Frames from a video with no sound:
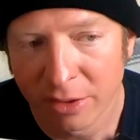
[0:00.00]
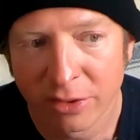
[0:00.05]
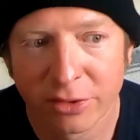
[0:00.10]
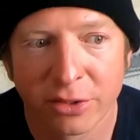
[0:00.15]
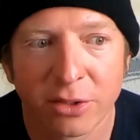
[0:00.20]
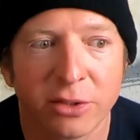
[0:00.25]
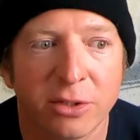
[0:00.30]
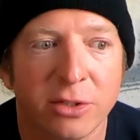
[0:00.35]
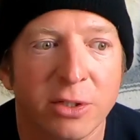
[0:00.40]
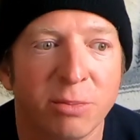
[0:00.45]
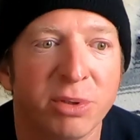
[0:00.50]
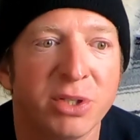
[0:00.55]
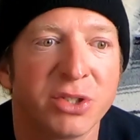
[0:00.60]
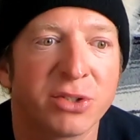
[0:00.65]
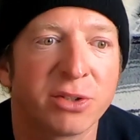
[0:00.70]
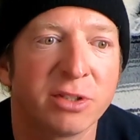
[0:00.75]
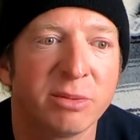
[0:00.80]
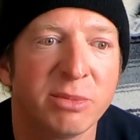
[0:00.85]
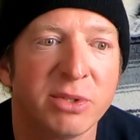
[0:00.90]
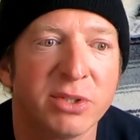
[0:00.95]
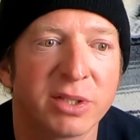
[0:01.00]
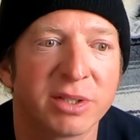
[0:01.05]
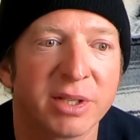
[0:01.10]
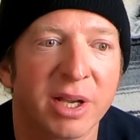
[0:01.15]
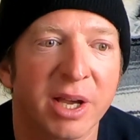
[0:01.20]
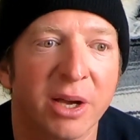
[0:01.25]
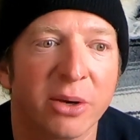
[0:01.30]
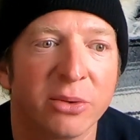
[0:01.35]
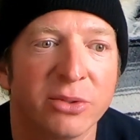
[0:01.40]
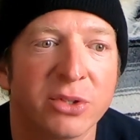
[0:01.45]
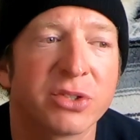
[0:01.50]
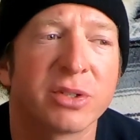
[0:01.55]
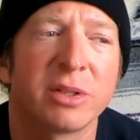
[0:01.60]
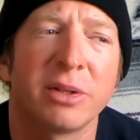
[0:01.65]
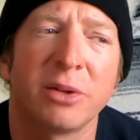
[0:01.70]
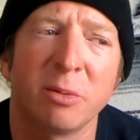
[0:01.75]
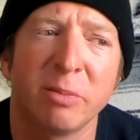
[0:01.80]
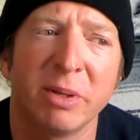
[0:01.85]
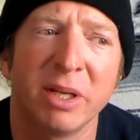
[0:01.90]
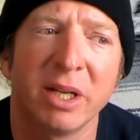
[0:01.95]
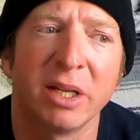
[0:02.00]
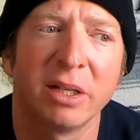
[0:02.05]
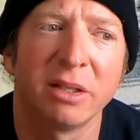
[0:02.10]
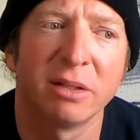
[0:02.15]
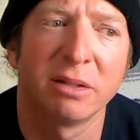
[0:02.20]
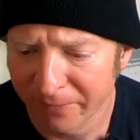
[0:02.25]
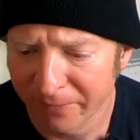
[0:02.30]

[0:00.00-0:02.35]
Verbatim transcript: Dude, can you please turn the music down just a little bit?